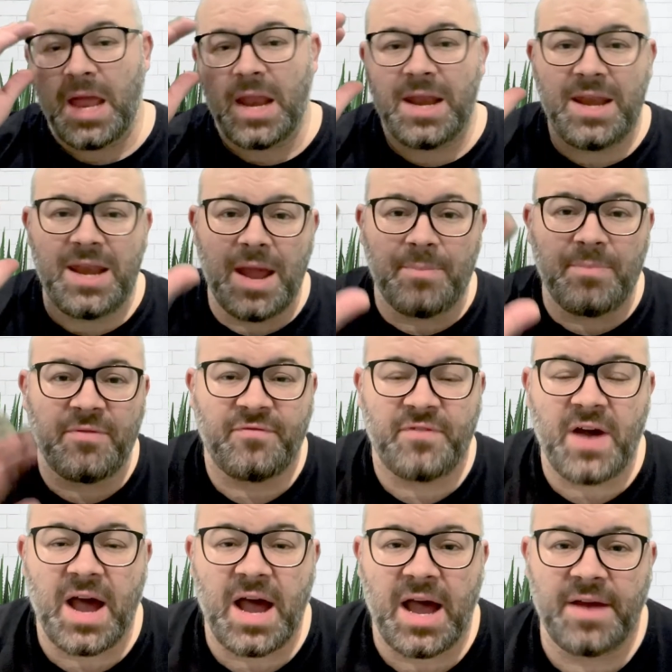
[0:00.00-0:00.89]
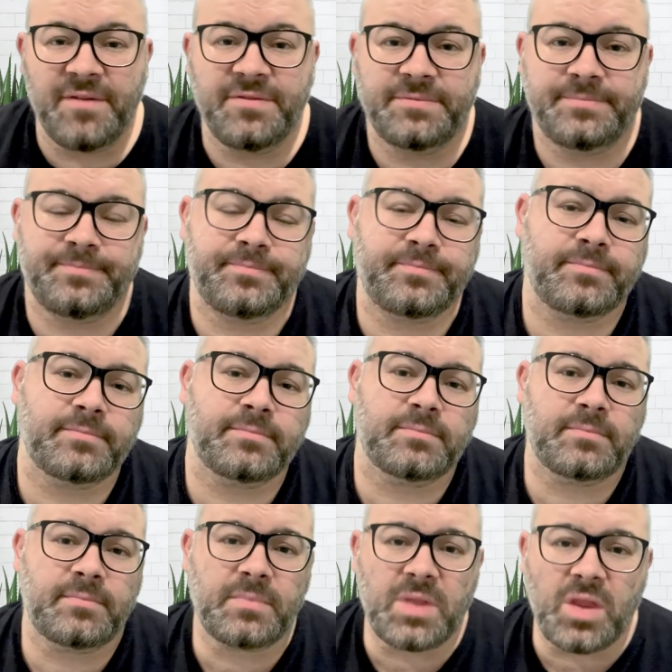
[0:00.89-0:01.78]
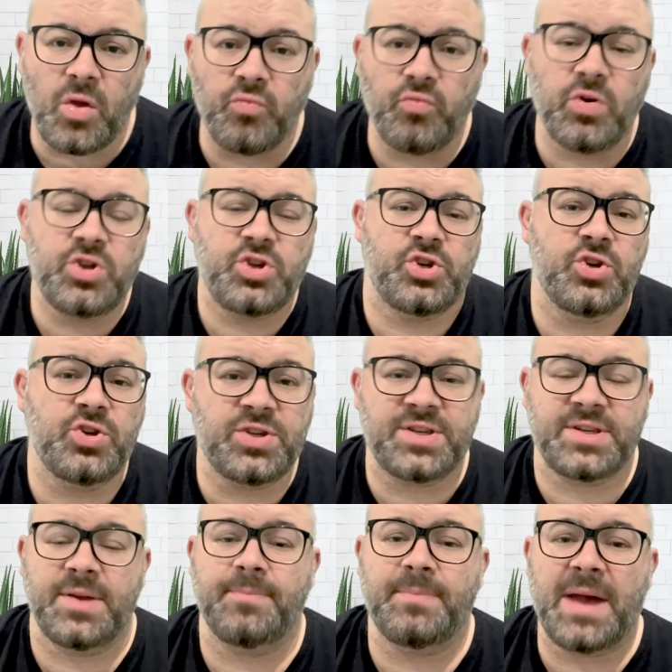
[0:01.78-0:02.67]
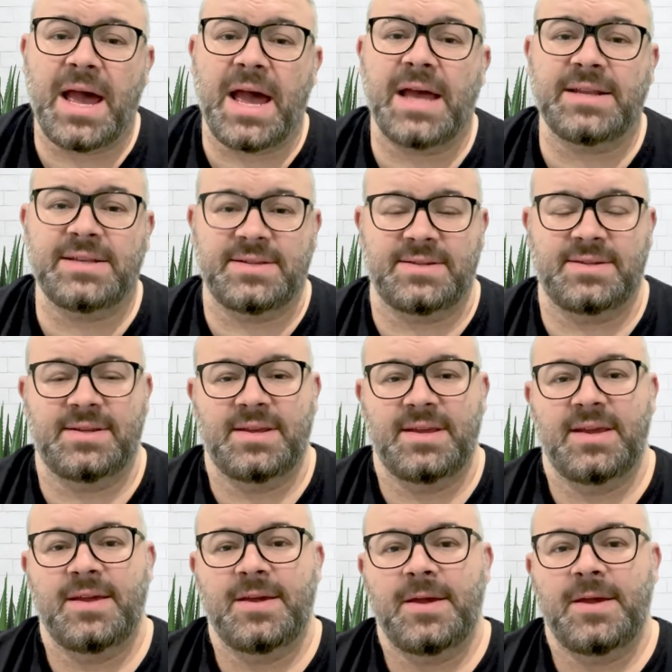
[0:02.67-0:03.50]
Number five, reduce demands.